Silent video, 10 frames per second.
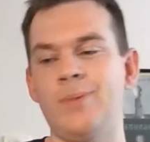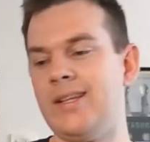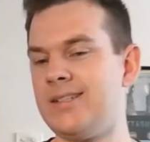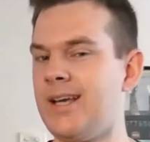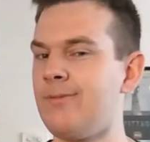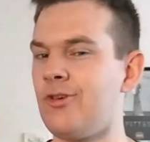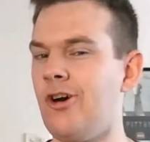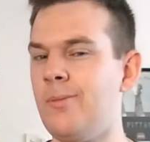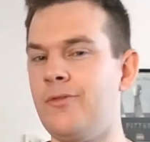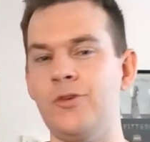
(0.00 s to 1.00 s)
But at the same
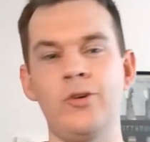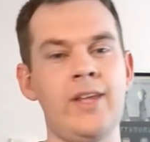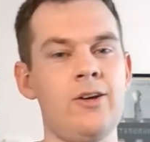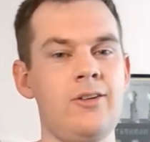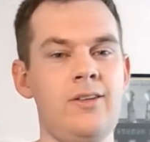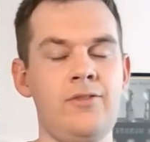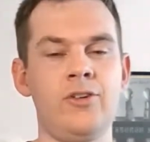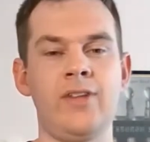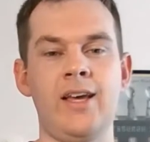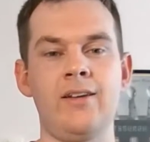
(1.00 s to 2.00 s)
time, if you're in
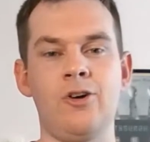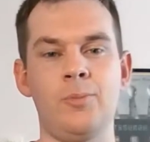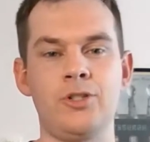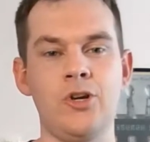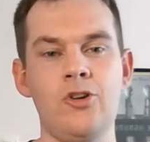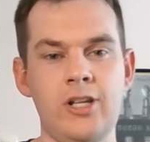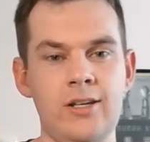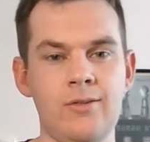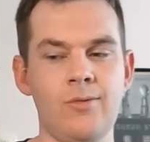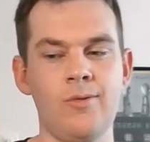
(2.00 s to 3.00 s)
that
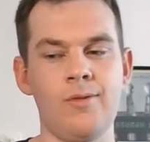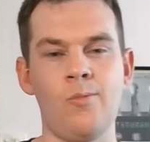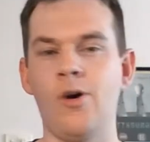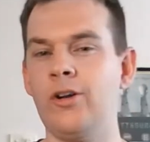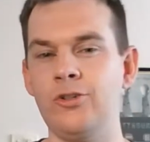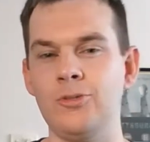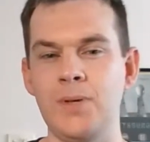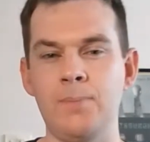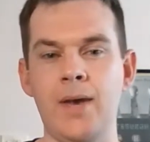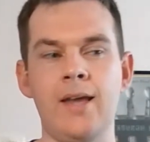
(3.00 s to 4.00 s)
opportunity, why not use
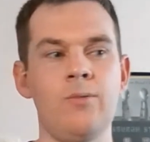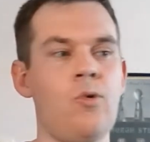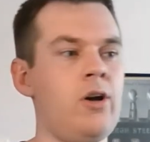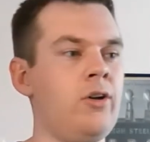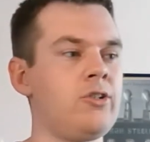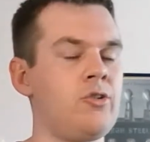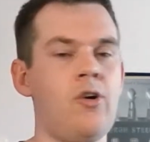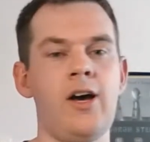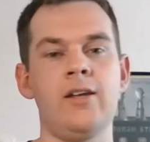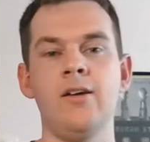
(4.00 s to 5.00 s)
Big Ben? Why not
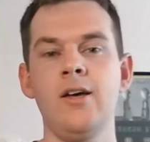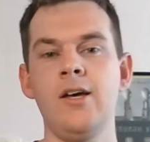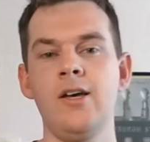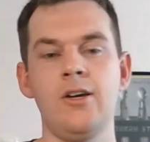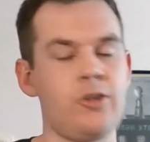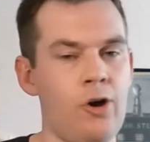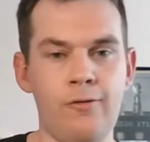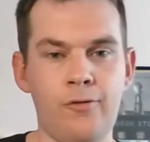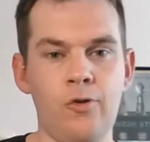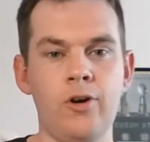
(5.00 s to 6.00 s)
try and go
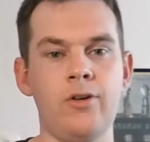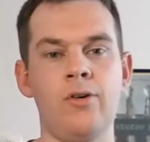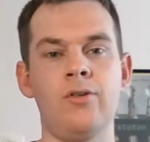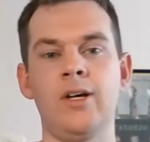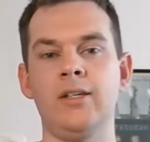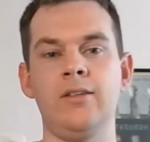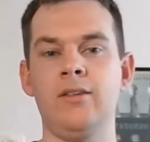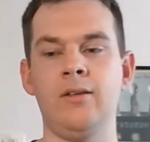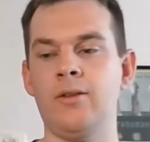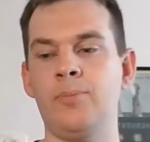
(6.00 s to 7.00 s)
for it? Or like
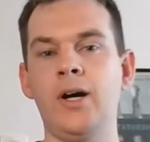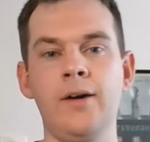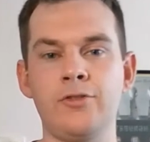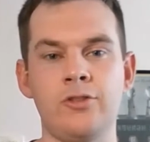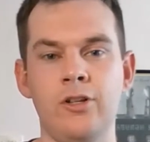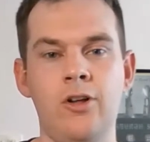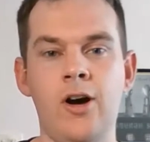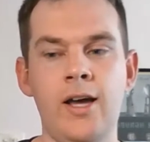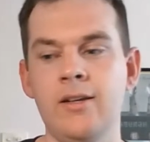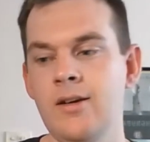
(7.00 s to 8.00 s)
the playoffs on the
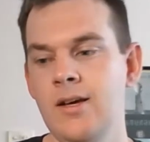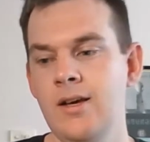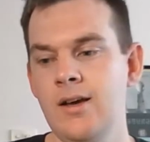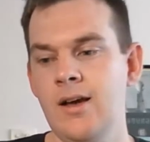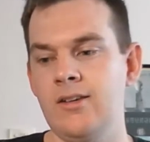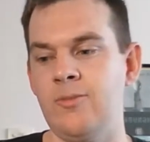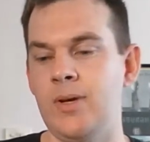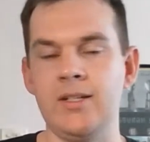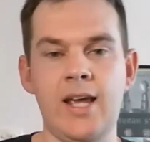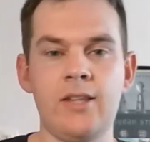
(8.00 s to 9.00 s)
line, you've
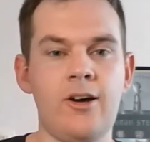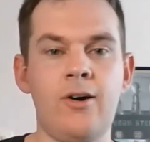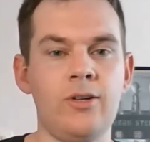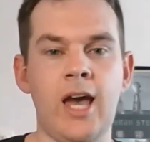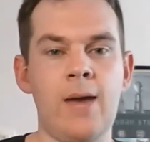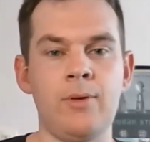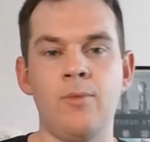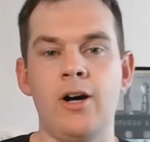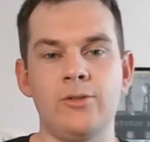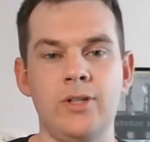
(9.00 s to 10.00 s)
been down the whole game, you
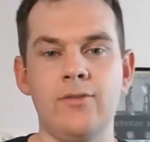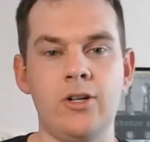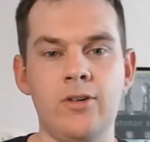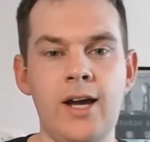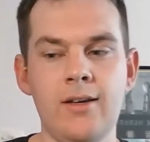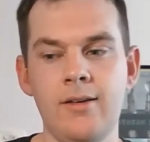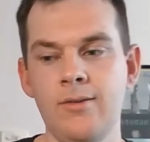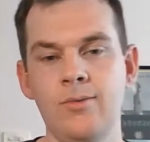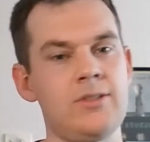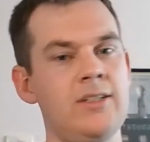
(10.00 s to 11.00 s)
might as well give it a crack,
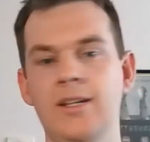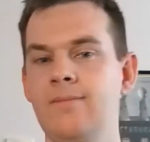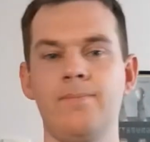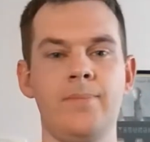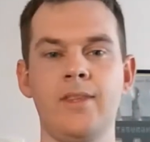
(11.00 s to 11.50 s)
which it didn't.